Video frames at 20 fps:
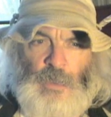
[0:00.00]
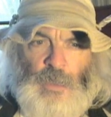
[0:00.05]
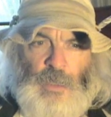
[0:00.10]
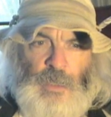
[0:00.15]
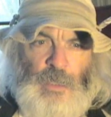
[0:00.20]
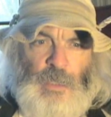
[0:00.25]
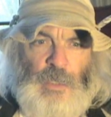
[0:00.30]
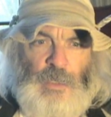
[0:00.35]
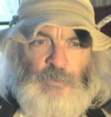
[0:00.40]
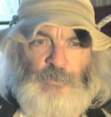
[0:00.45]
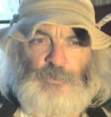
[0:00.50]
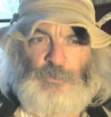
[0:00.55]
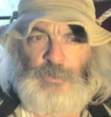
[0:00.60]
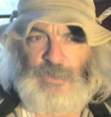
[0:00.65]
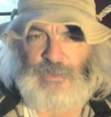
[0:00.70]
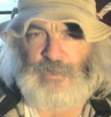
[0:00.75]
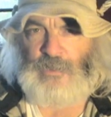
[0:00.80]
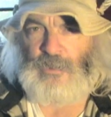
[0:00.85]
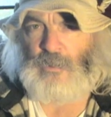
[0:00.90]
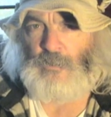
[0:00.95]
I have
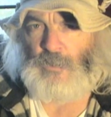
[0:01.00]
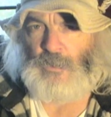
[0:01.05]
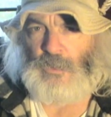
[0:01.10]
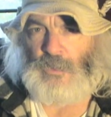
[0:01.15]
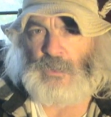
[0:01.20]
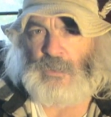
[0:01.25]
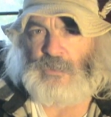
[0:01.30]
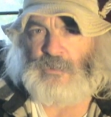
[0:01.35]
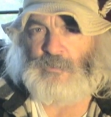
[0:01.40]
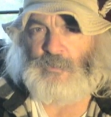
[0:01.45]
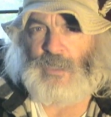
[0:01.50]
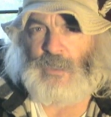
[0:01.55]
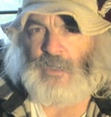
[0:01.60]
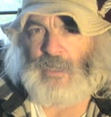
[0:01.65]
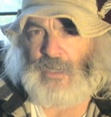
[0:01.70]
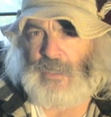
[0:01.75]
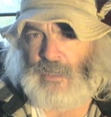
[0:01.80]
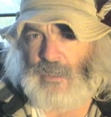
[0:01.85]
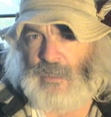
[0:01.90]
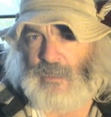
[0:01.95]
written the book. It's
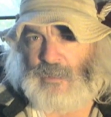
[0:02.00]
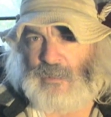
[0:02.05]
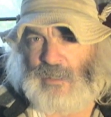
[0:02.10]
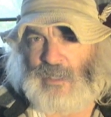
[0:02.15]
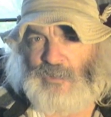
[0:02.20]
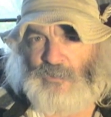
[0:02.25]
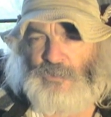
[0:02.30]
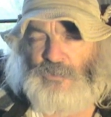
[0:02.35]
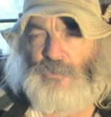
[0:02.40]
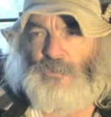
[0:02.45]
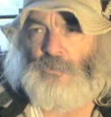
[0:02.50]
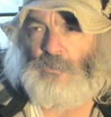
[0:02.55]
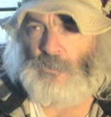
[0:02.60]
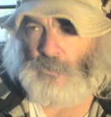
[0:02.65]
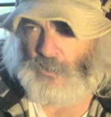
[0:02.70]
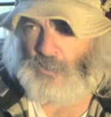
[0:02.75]
about 80,000